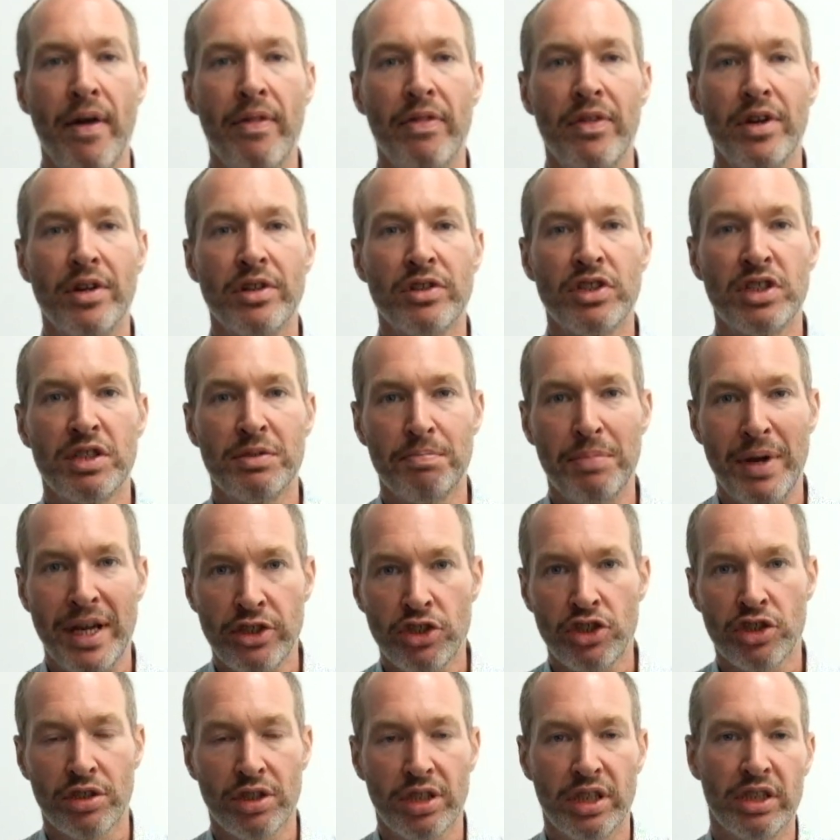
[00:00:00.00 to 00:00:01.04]
they're
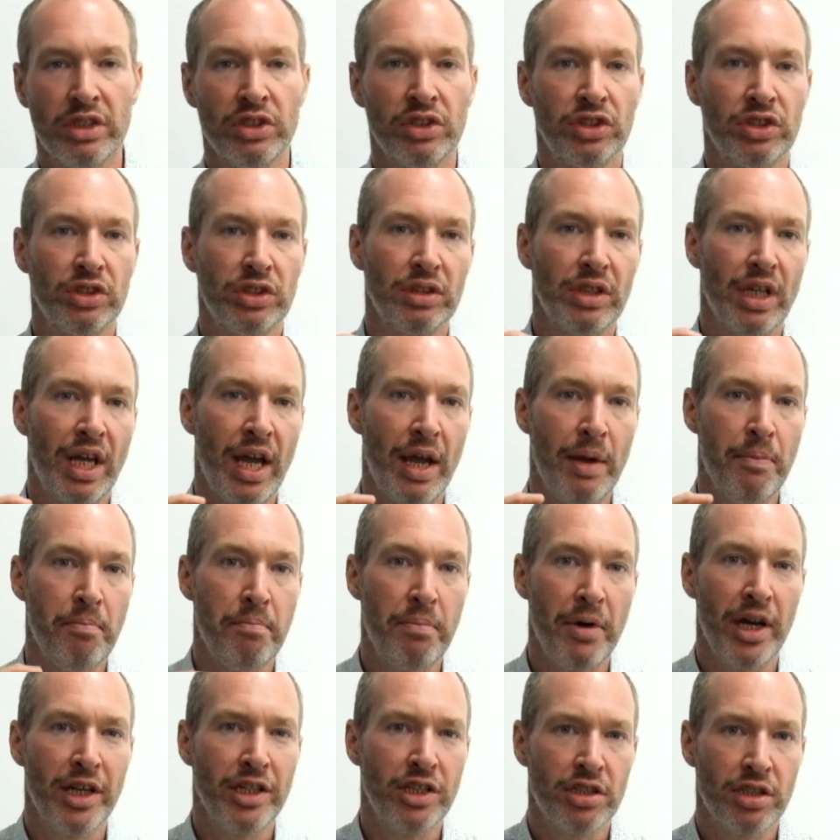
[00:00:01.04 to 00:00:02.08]
specialist
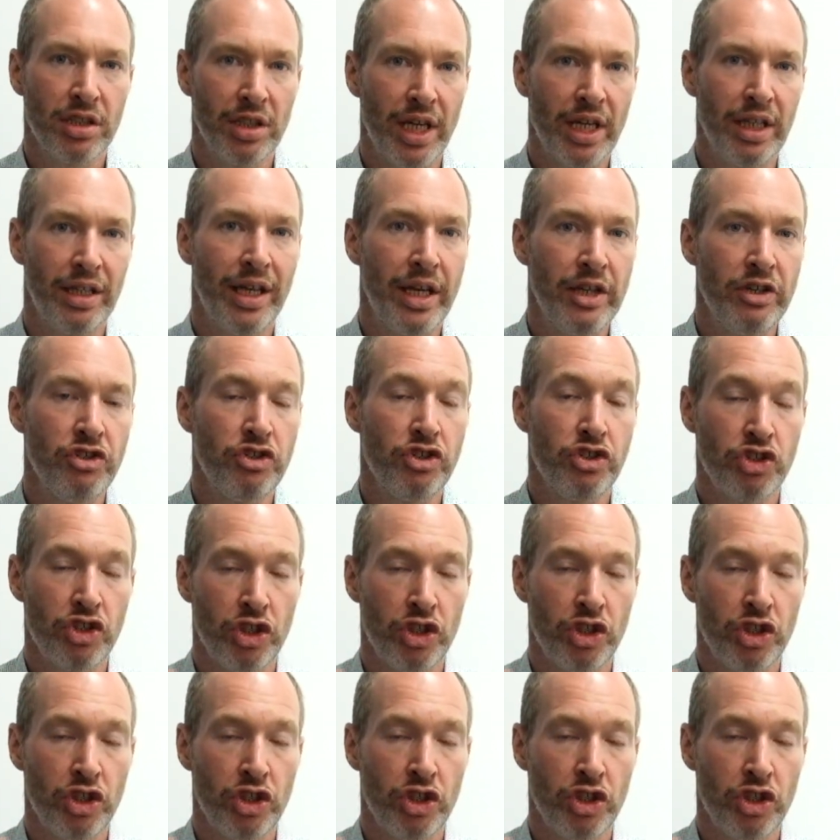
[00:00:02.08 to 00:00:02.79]
buy-to-let lenders.